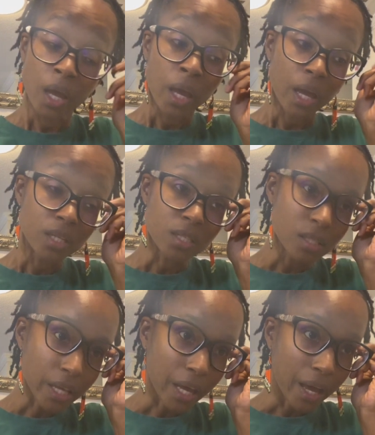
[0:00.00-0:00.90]
And just
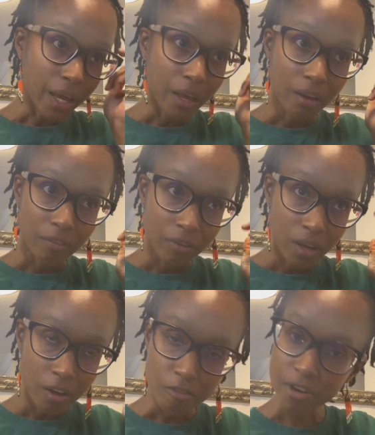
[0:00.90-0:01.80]
like I have
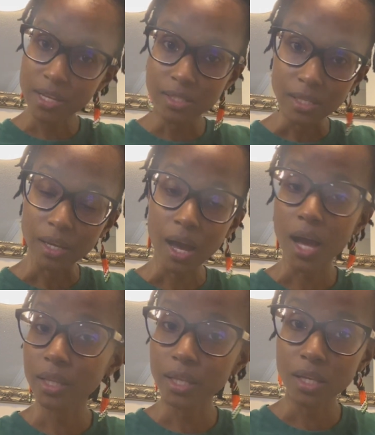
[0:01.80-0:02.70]
friends and
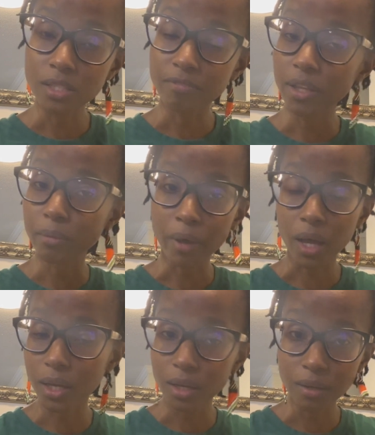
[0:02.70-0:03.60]
colleagues filling my
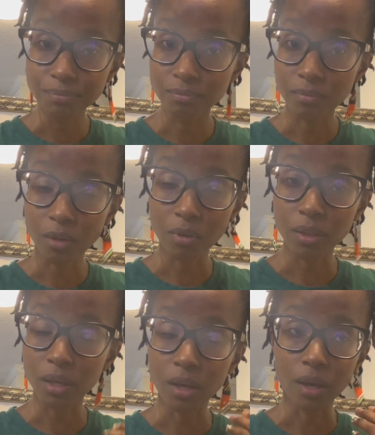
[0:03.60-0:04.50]
cup with
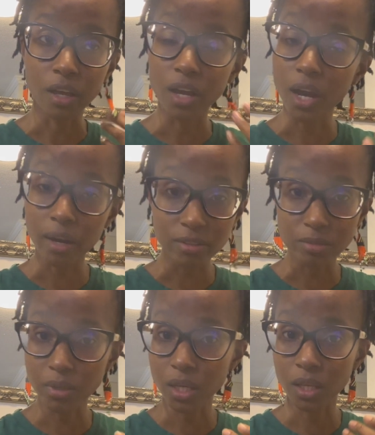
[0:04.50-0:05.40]

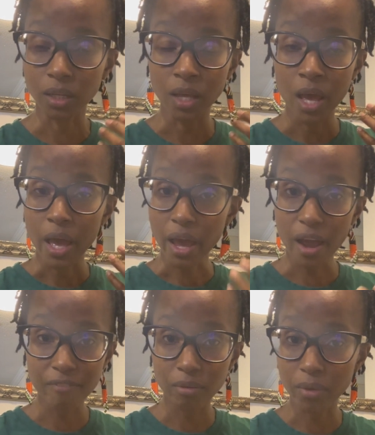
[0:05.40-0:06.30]
encouragement and
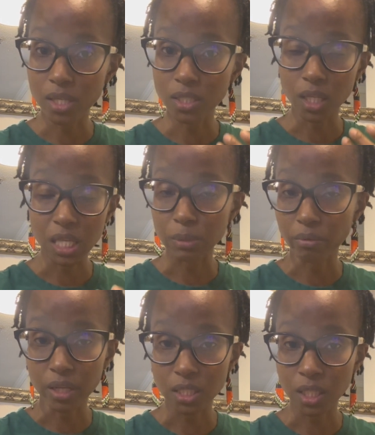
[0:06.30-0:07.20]
affirmation and
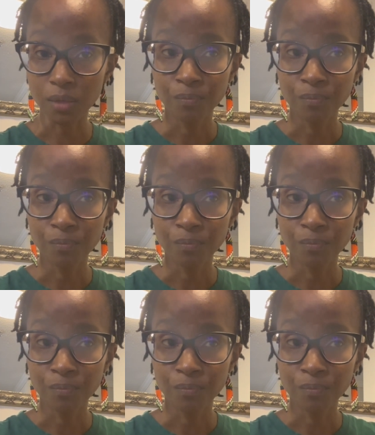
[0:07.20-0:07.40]
inspiration,